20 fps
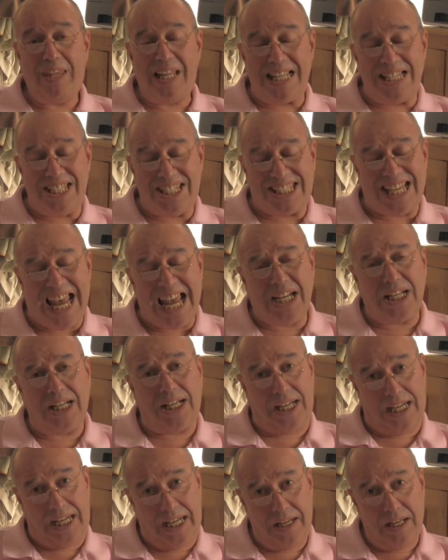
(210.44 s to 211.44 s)

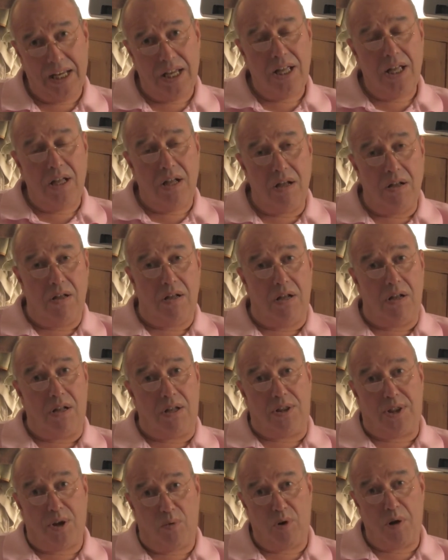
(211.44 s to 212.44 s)
sadly,
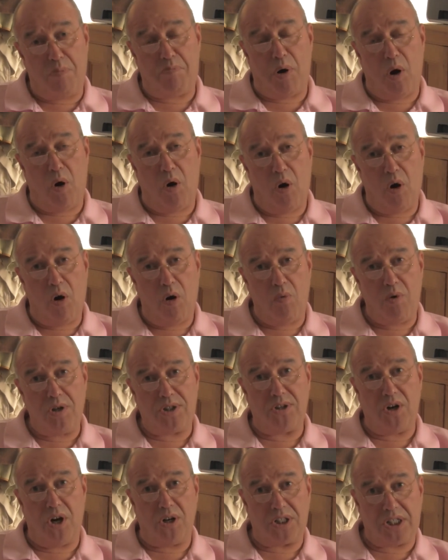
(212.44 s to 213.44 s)
the report
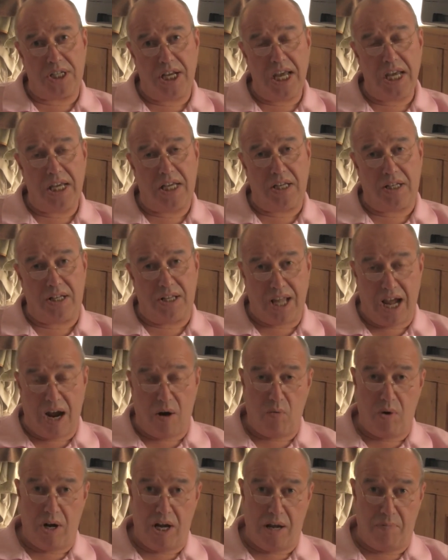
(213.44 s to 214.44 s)
was not taken
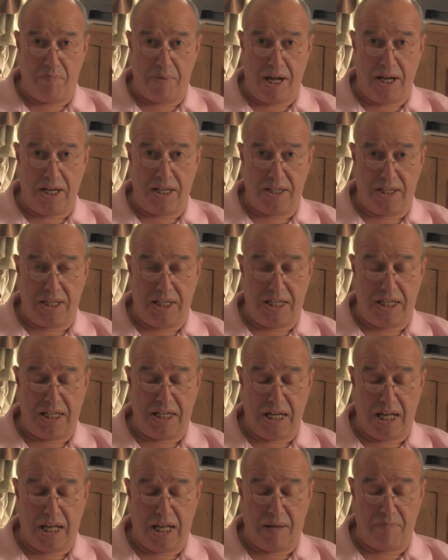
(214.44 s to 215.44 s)
that way by
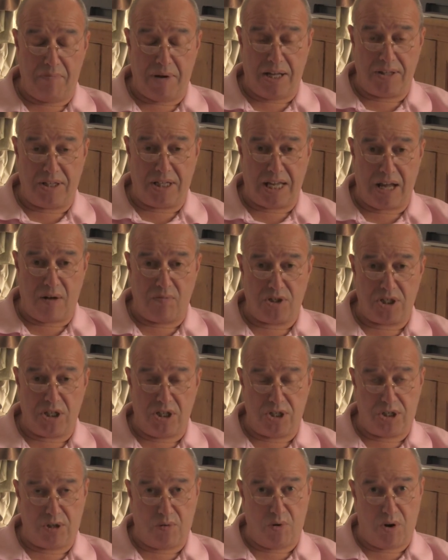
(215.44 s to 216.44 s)
the
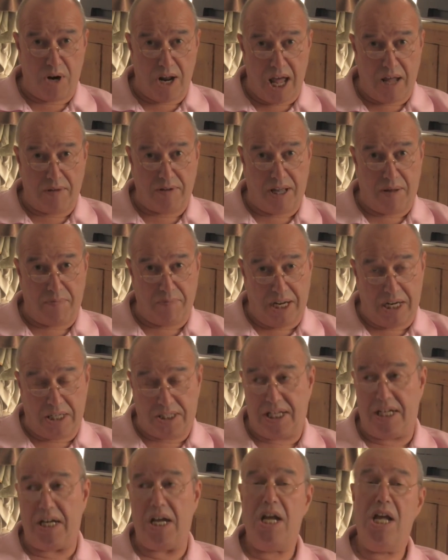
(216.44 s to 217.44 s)
councillors who were at that
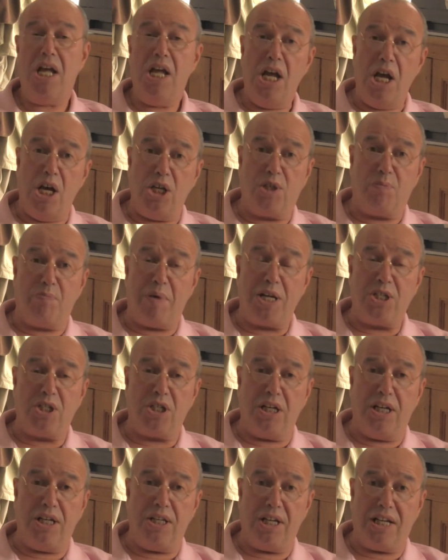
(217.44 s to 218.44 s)
meeting,
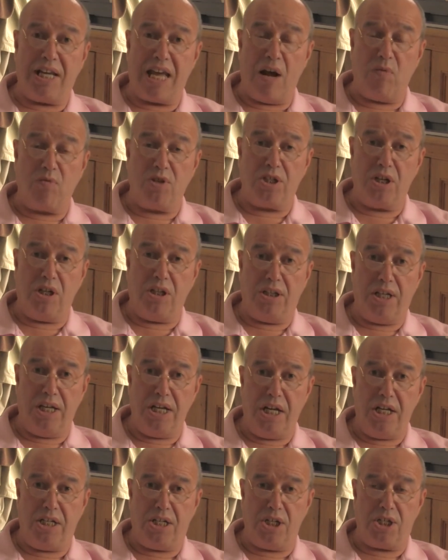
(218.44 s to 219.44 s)
especially the council
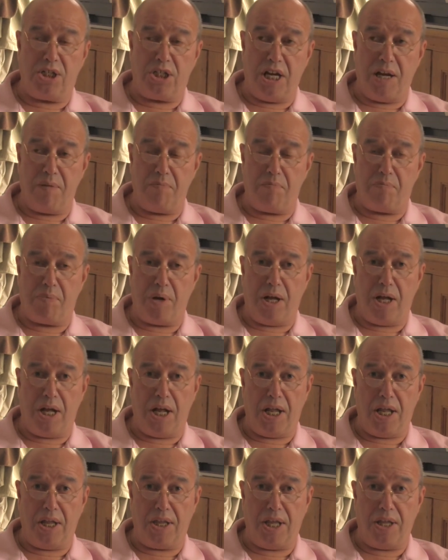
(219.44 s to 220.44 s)
leadership,
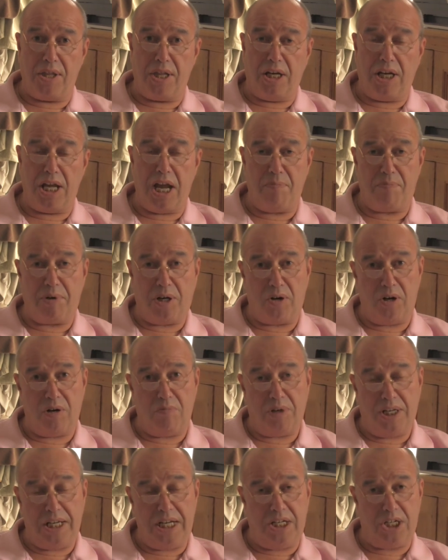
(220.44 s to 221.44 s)
the Labour
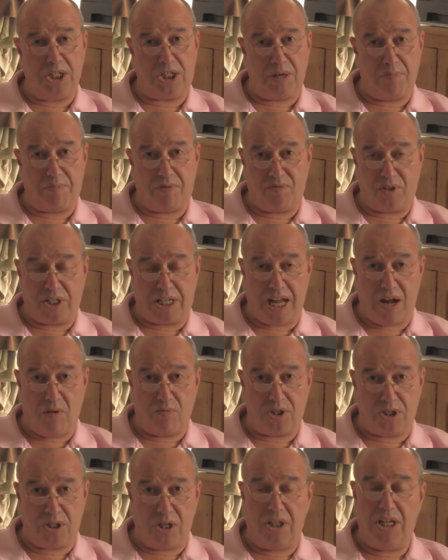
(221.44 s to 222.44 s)
group leadership of the
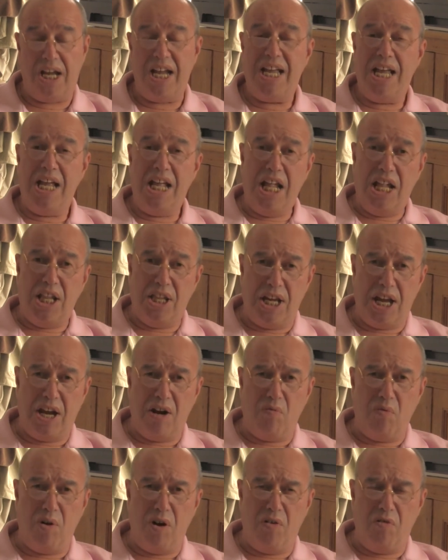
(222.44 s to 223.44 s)
council. They
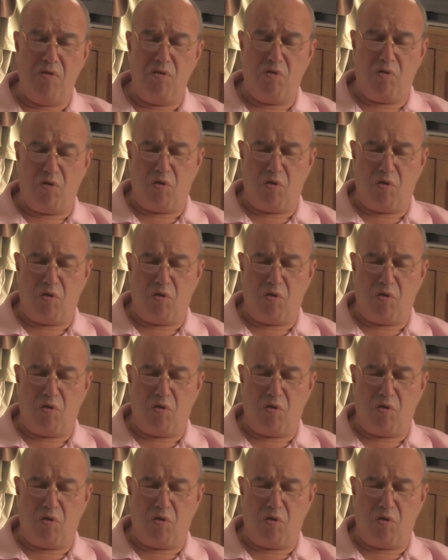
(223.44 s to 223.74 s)
were